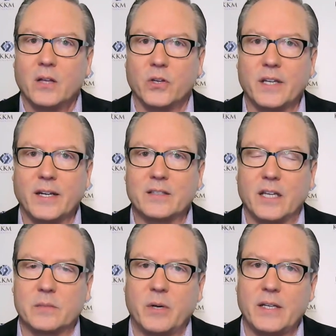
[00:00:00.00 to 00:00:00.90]
Looking at the
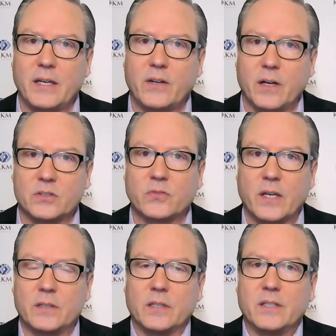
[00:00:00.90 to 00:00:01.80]
at-the-money
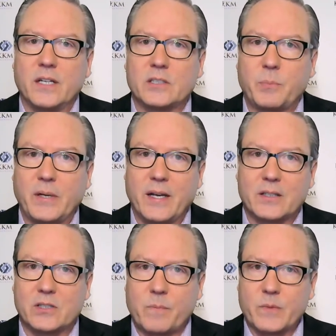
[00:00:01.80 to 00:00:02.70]
straddle in the
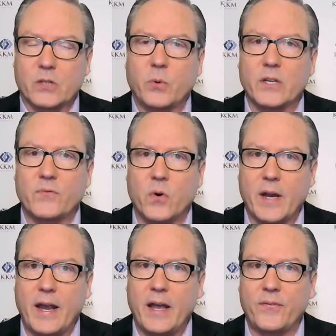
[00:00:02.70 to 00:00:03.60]
SPX,
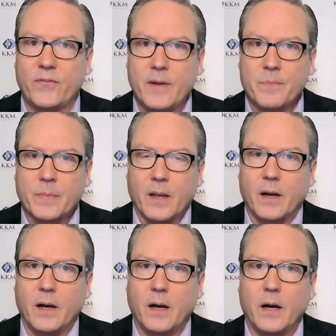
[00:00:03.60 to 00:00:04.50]
24.5.
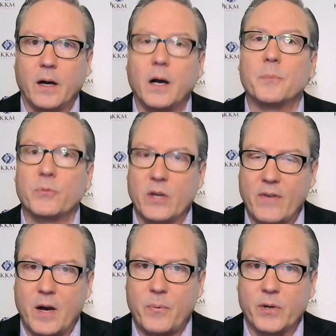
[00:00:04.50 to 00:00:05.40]
Up 3
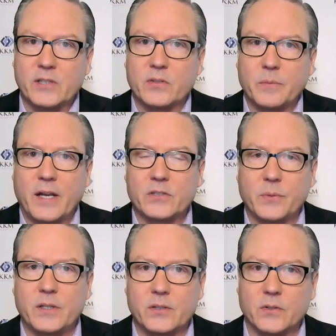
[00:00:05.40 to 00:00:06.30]
vol points from last
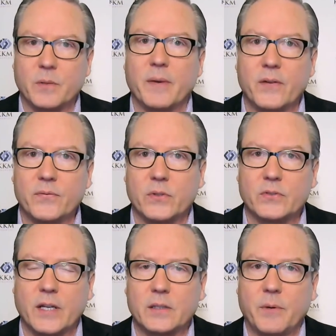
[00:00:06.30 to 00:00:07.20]
week, so demand for
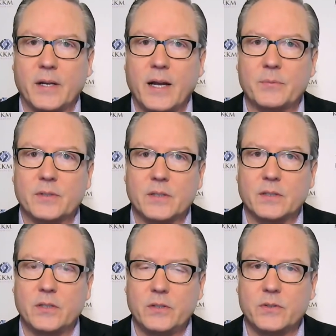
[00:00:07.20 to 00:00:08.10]
those at-the-money options
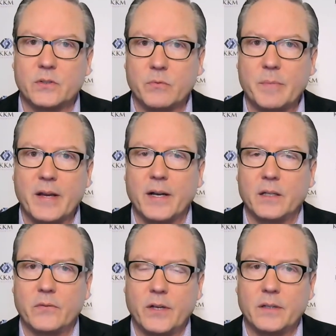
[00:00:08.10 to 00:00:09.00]
continues to remain
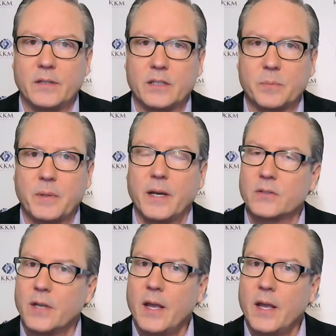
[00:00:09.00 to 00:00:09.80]
elevated in the SPX.